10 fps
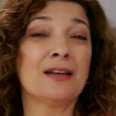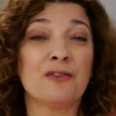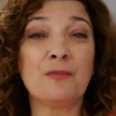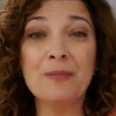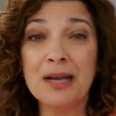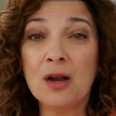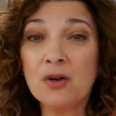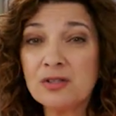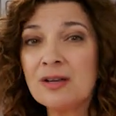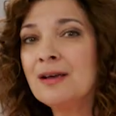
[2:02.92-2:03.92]
island of
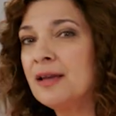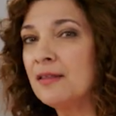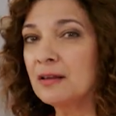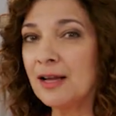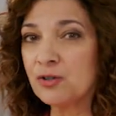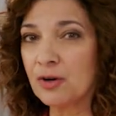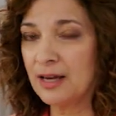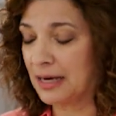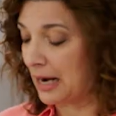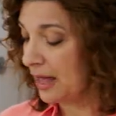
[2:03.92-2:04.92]
Milos in the Lesser
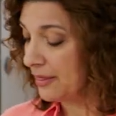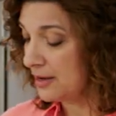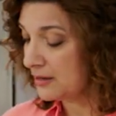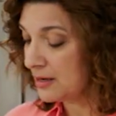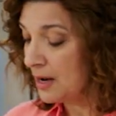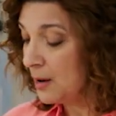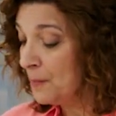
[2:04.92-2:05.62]
Kyklades.